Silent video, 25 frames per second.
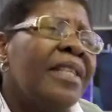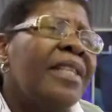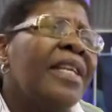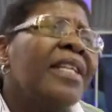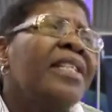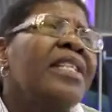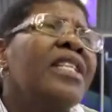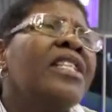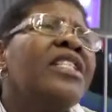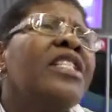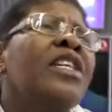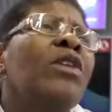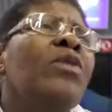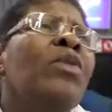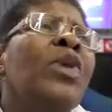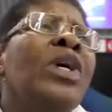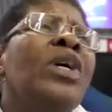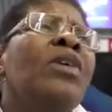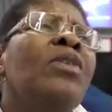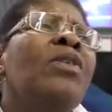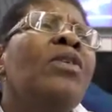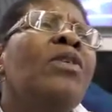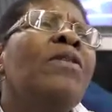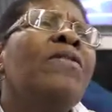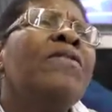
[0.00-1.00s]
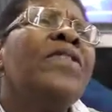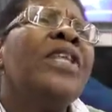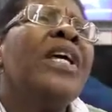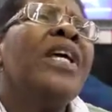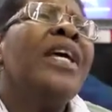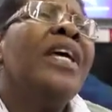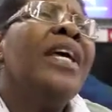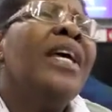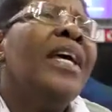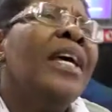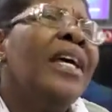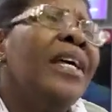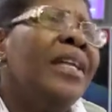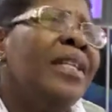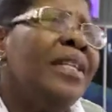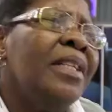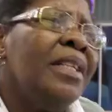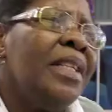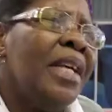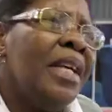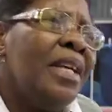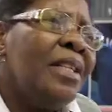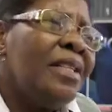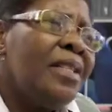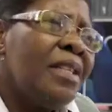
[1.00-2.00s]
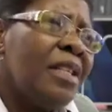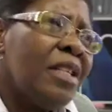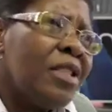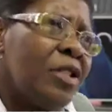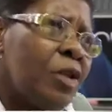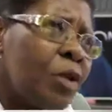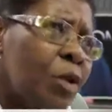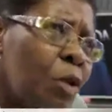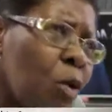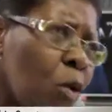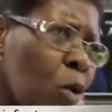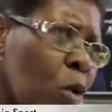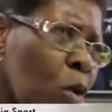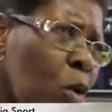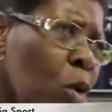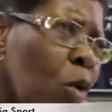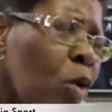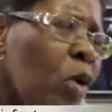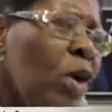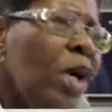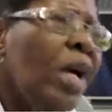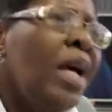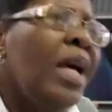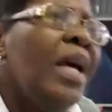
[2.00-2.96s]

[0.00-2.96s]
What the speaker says: That is the work of the NSSU,